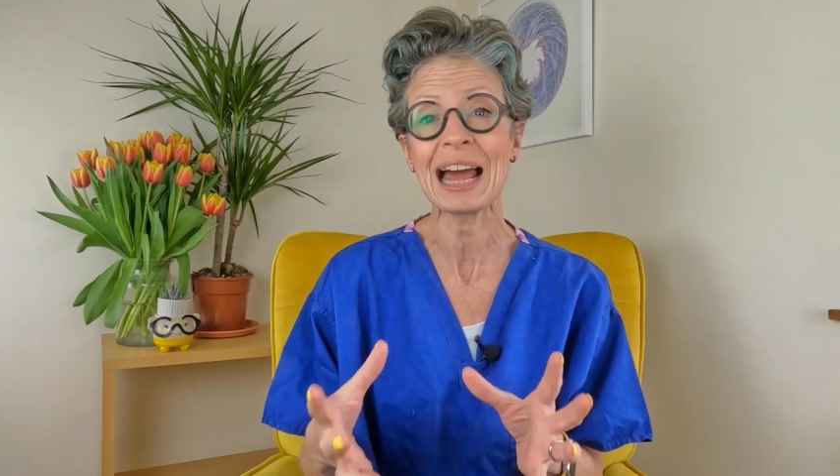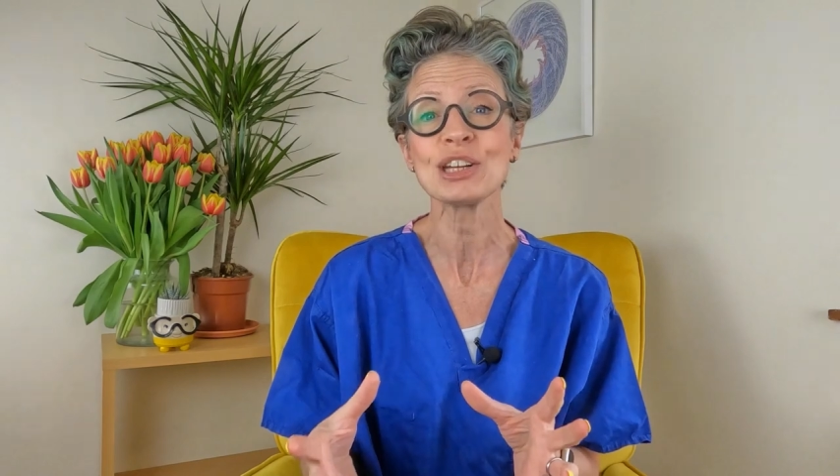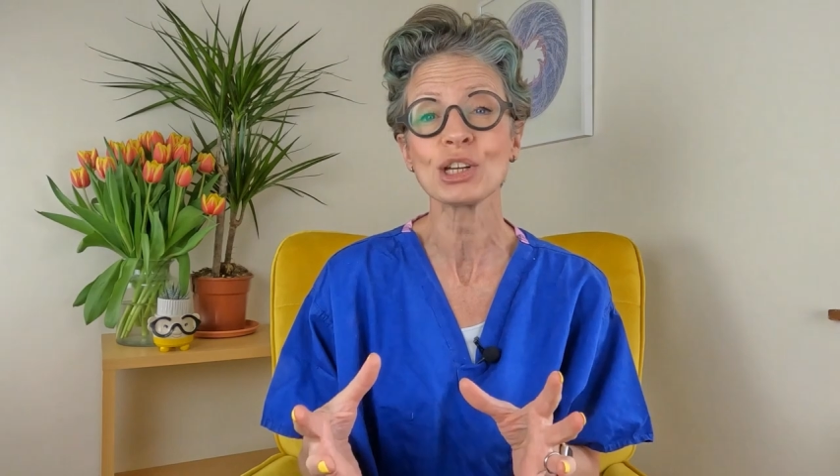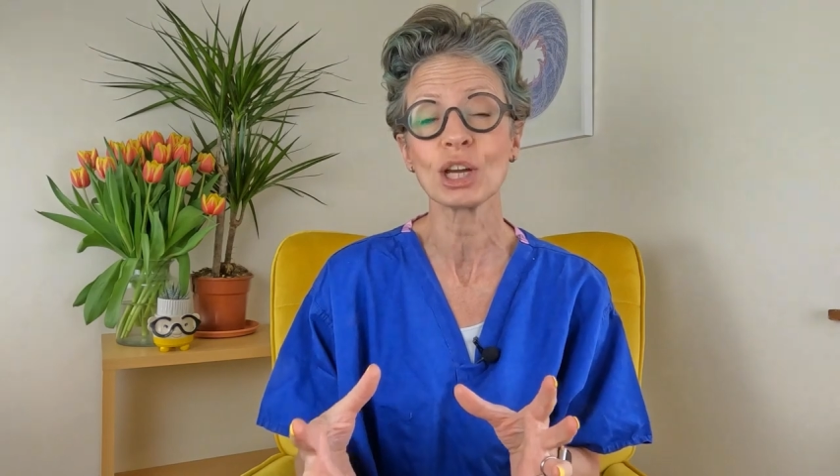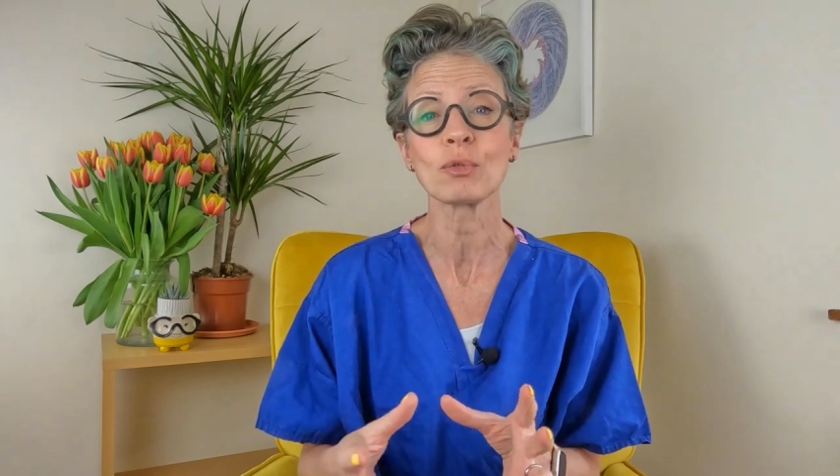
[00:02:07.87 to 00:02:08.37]

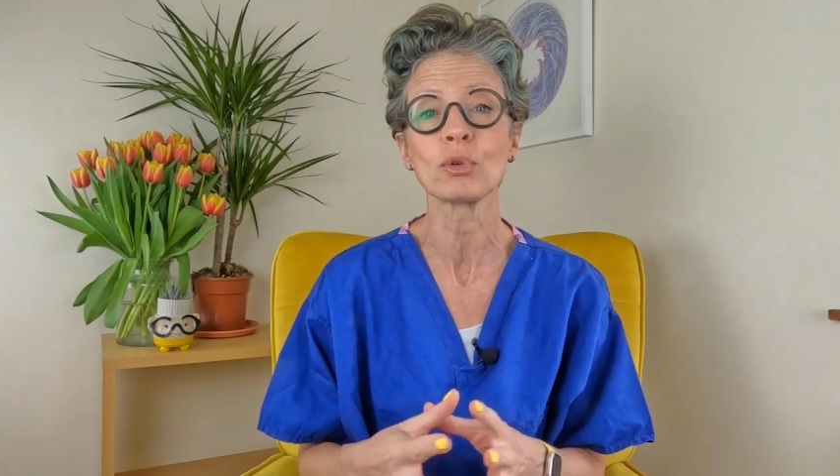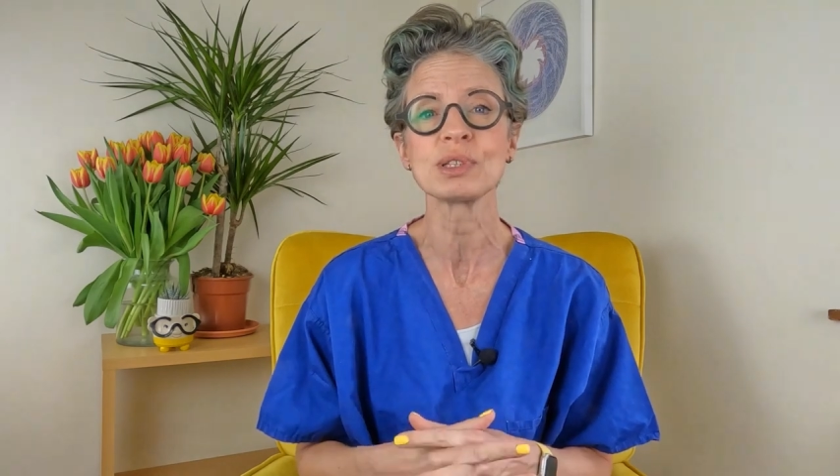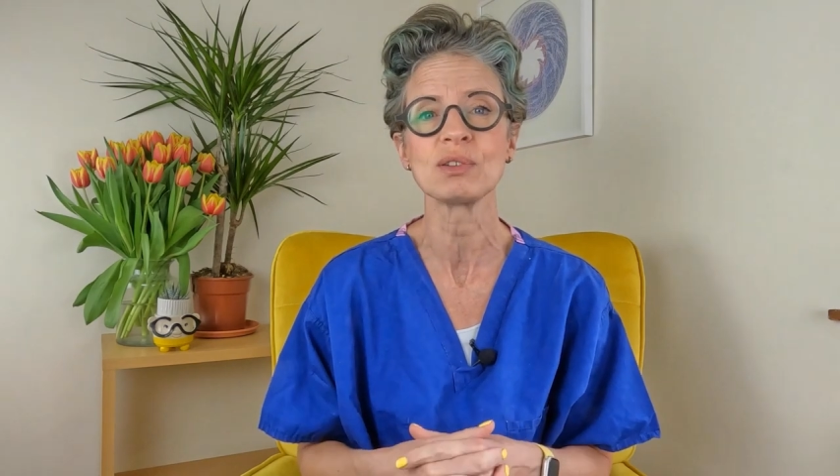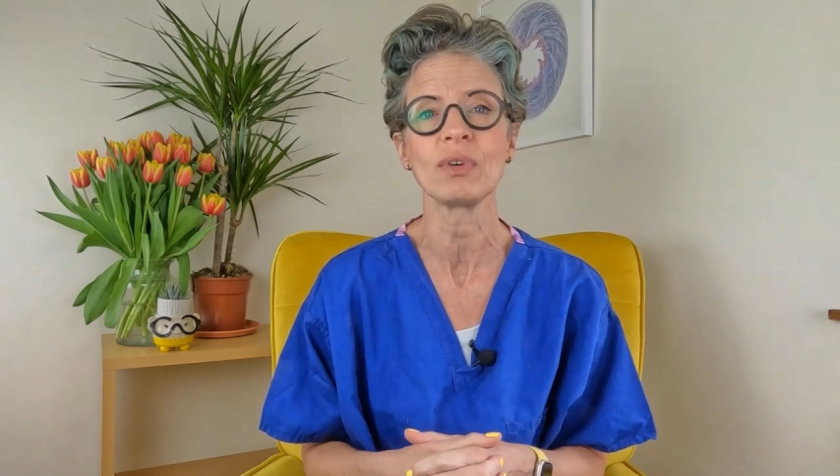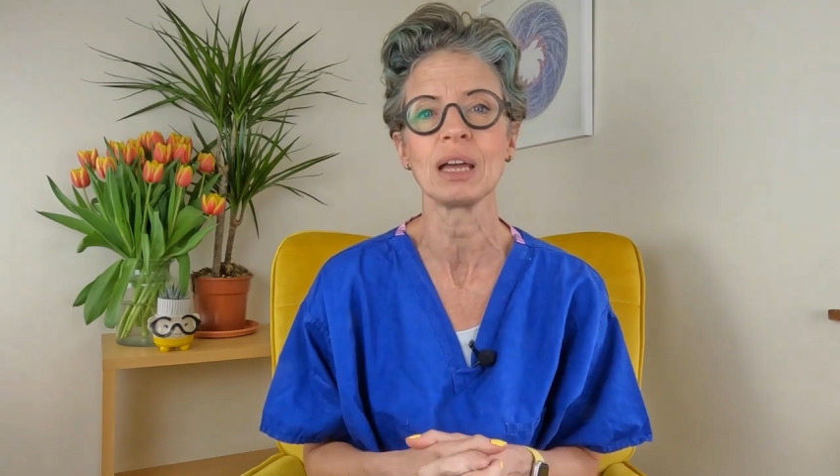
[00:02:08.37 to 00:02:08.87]
and overall
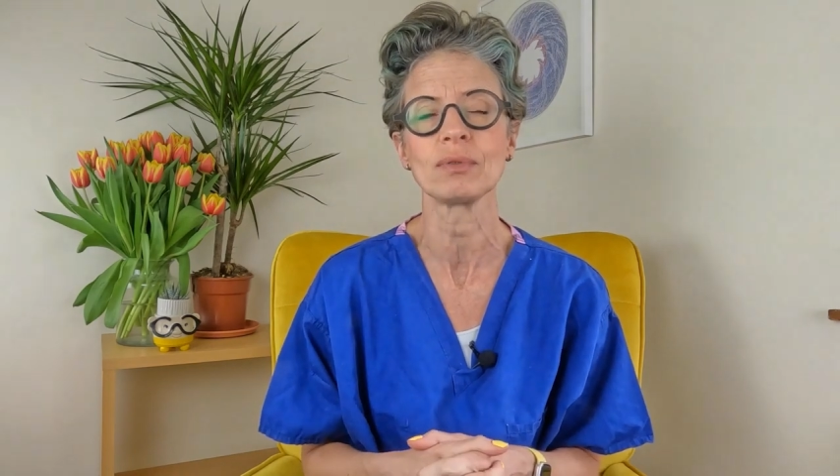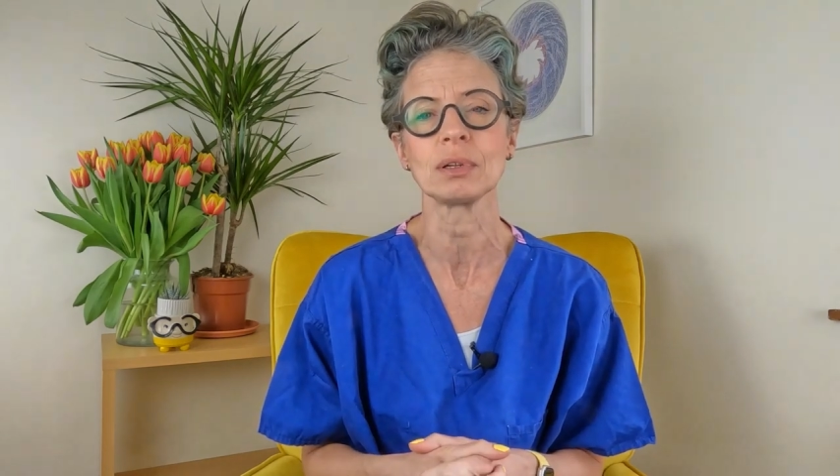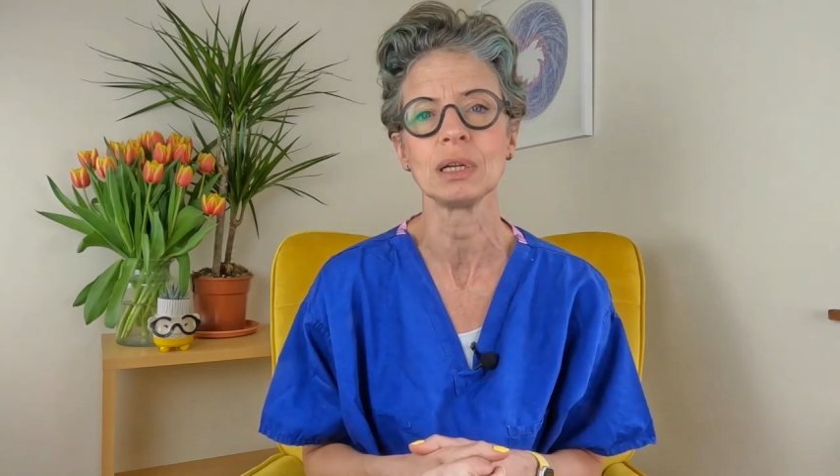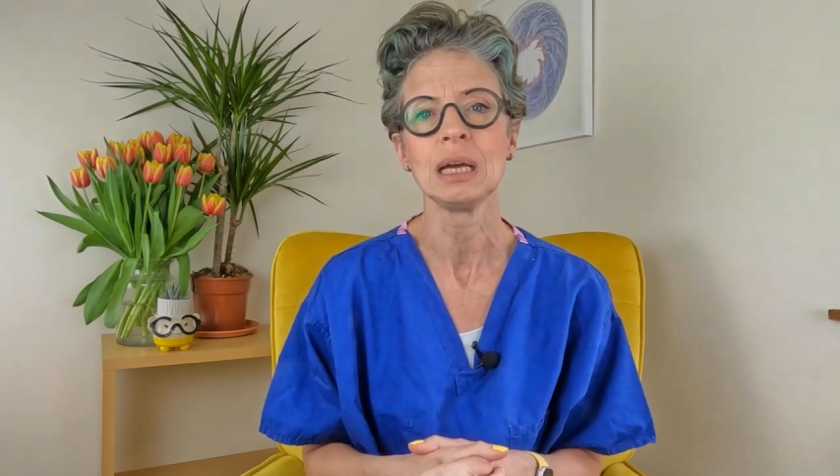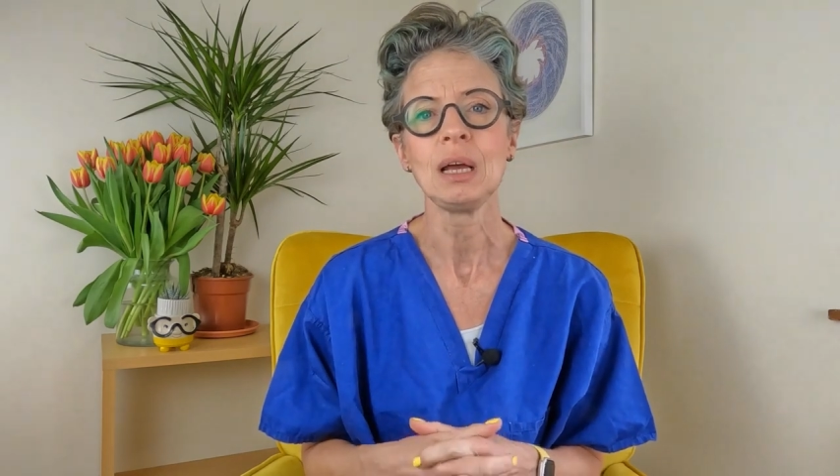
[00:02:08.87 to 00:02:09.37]
survival,